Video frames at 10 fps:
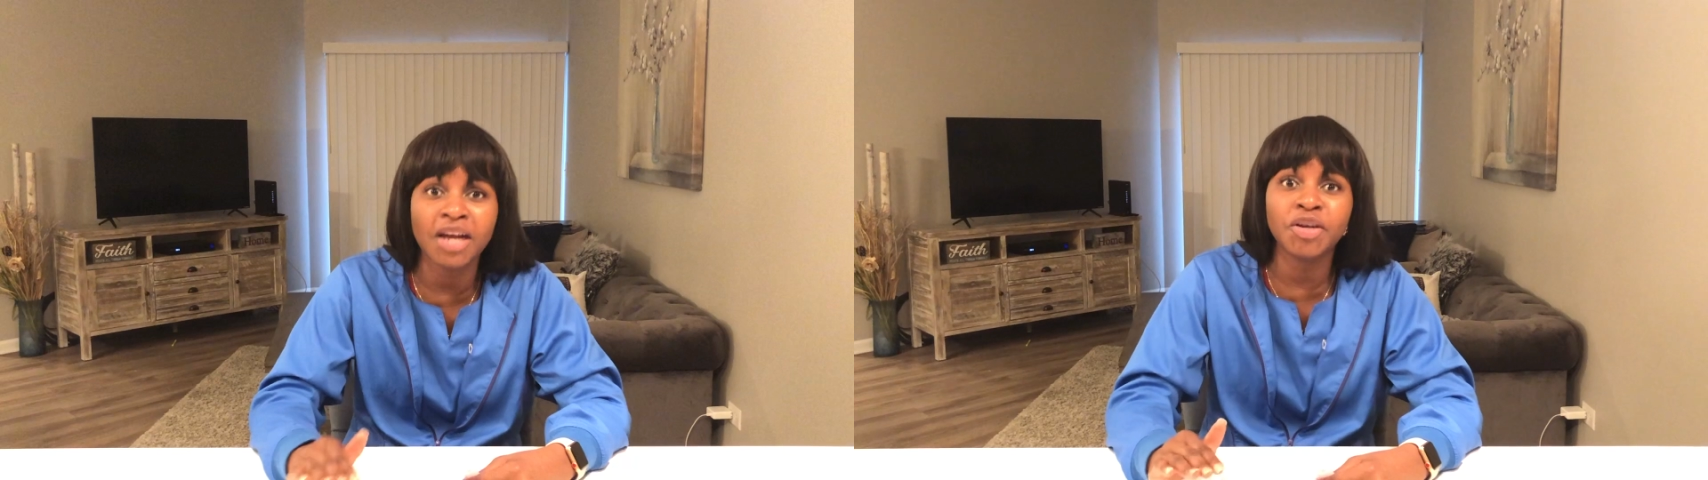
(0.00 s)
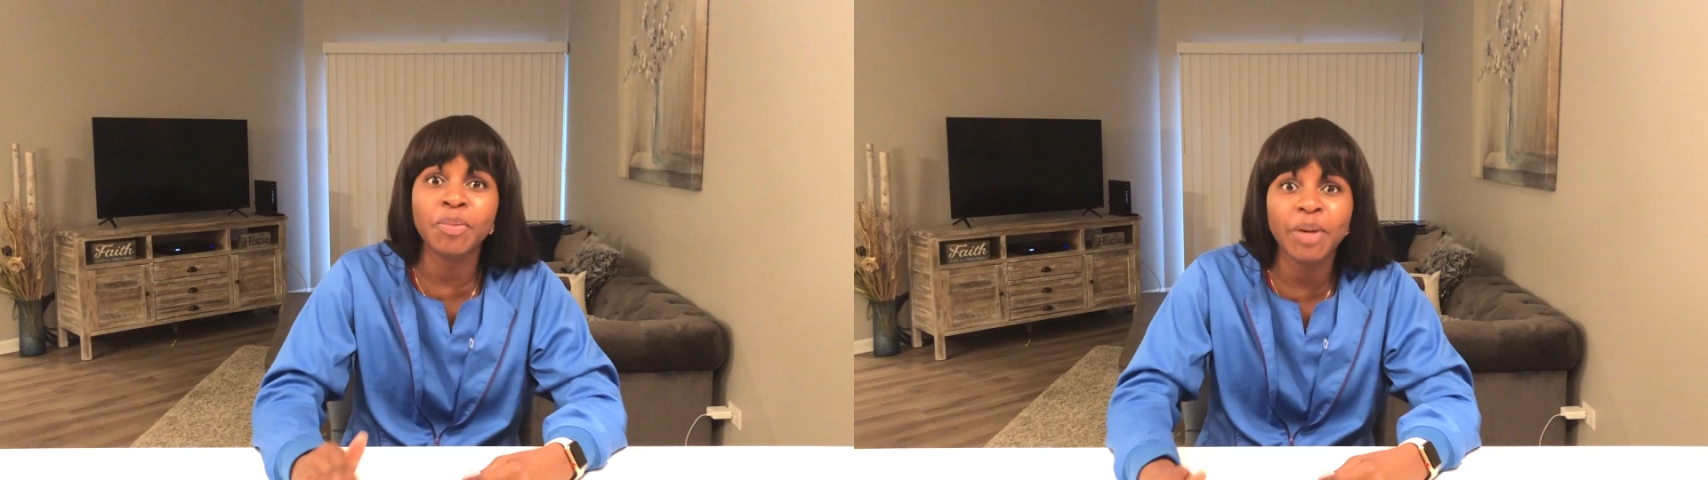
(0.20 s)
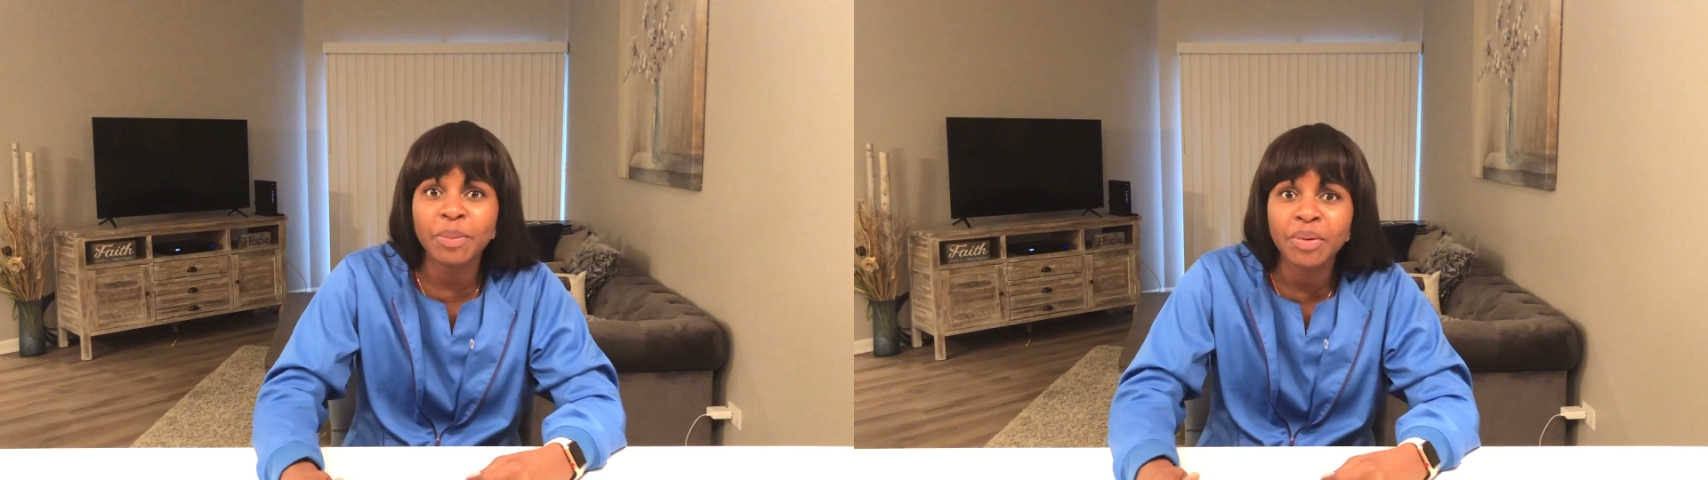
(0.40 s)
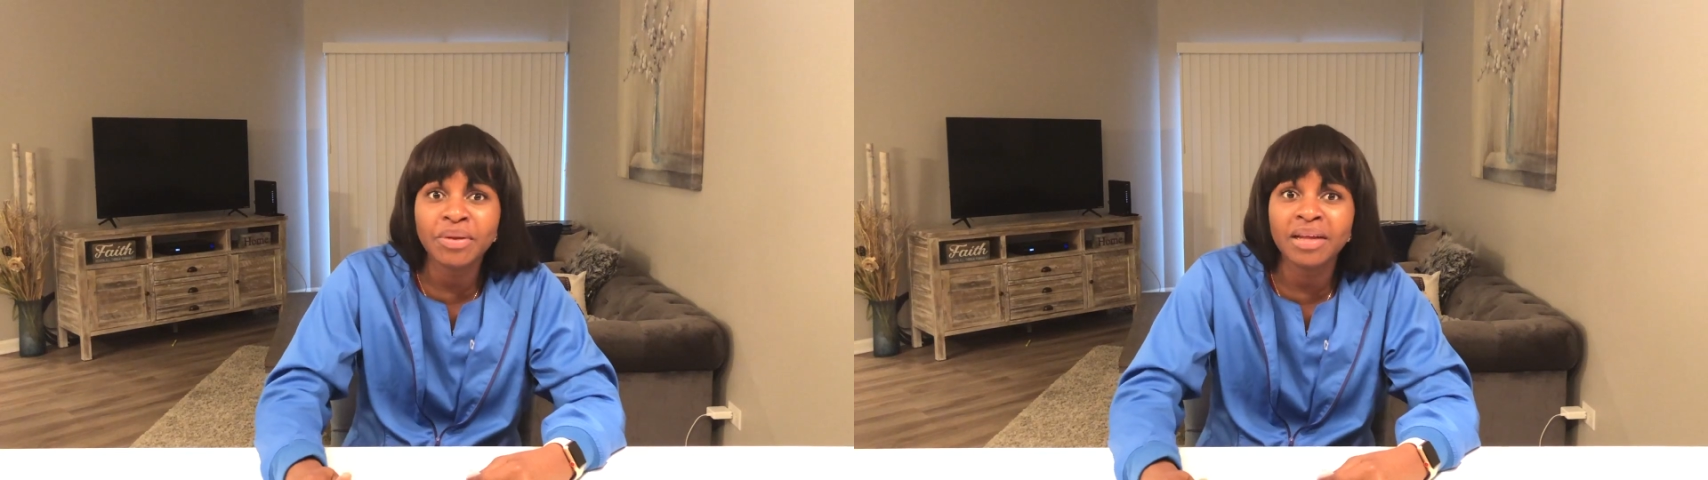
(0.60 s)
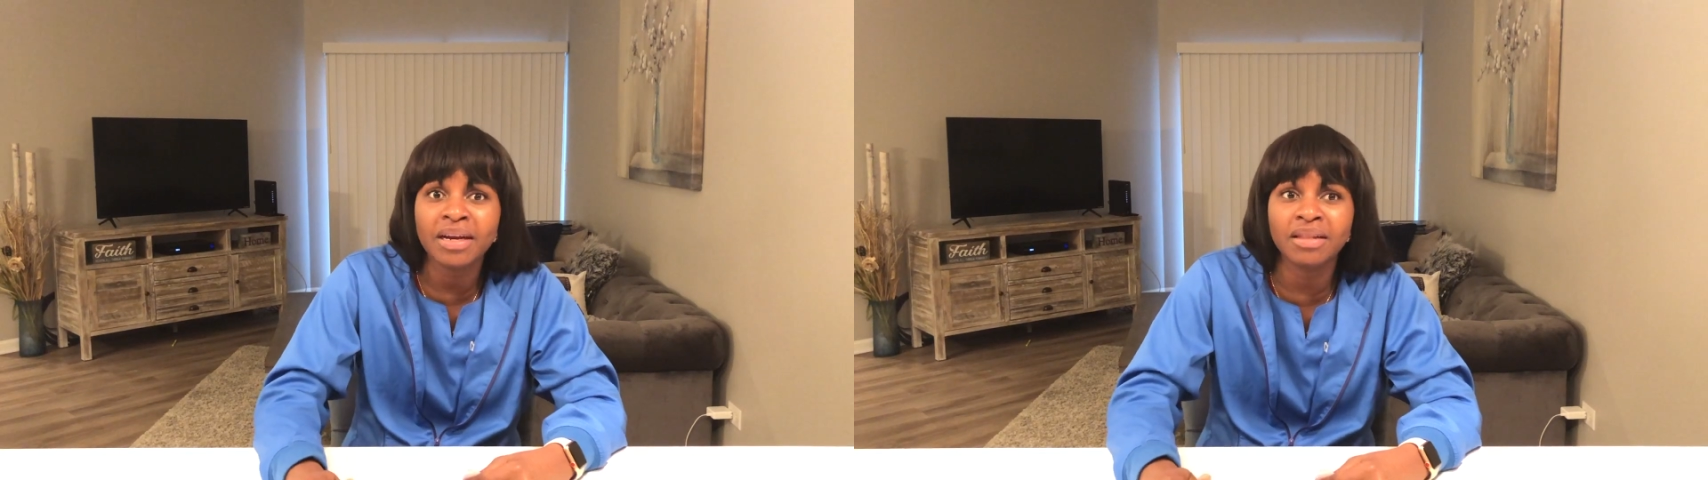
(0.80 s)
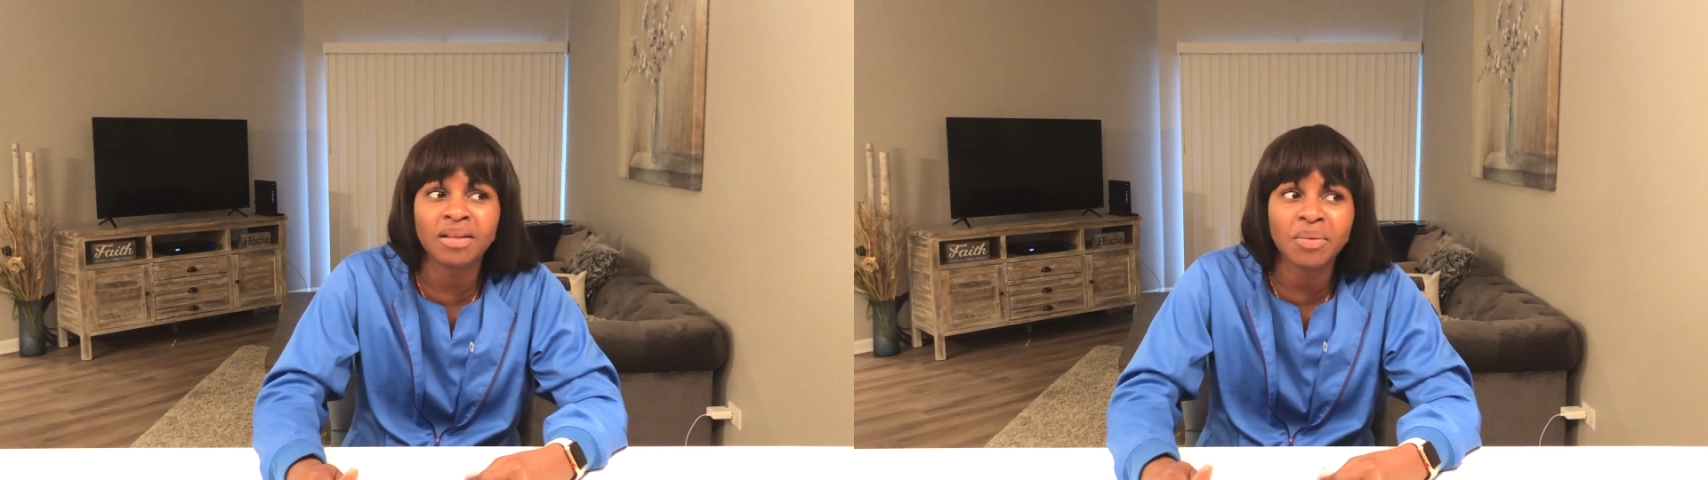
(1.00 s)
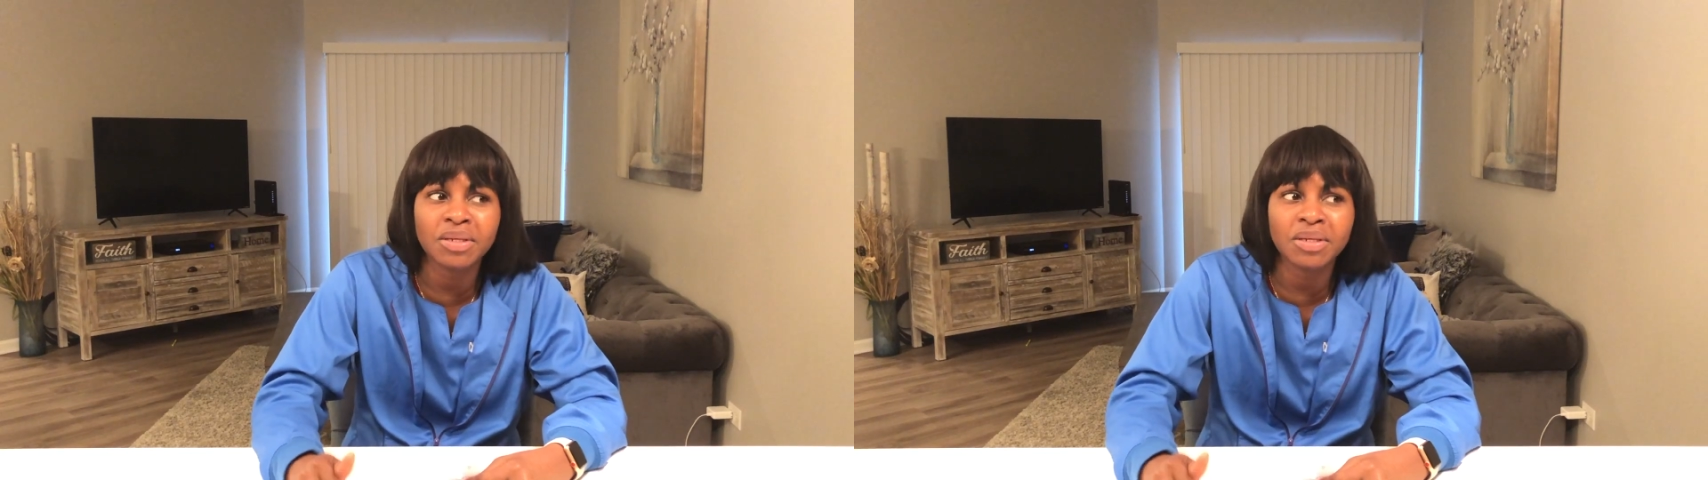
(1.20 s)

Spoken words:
I know people that I thought